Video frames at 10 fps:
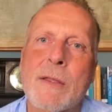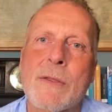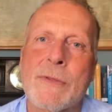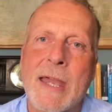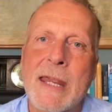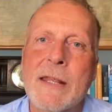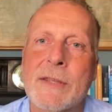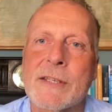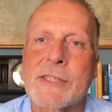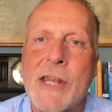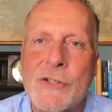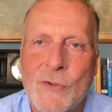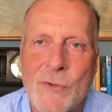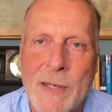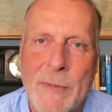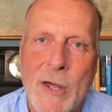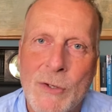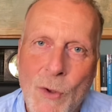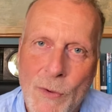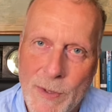They, the essential them, are
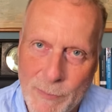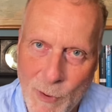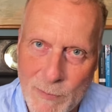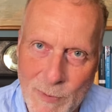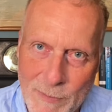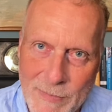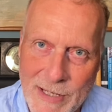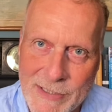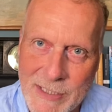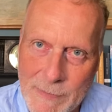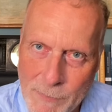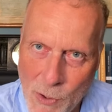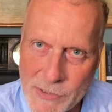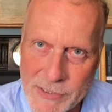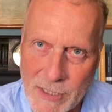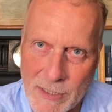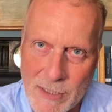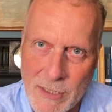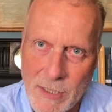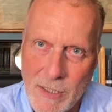not the problem. It's an imposter
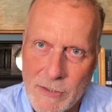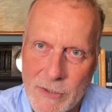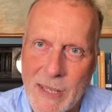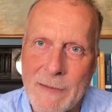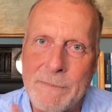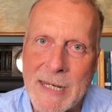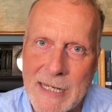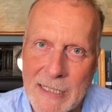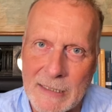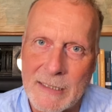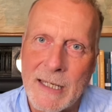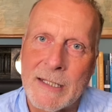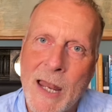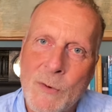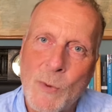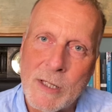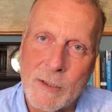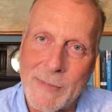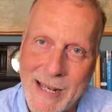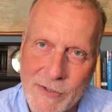to their being, an
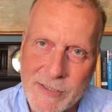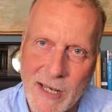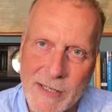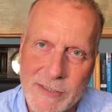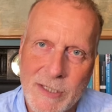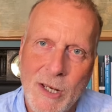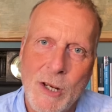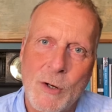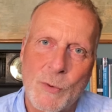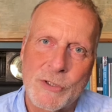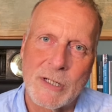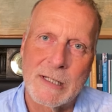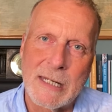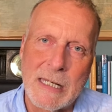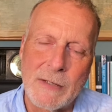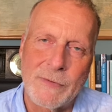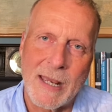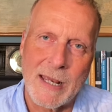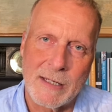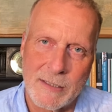unwelcome house guest, which can leave
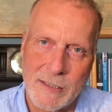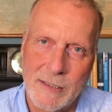and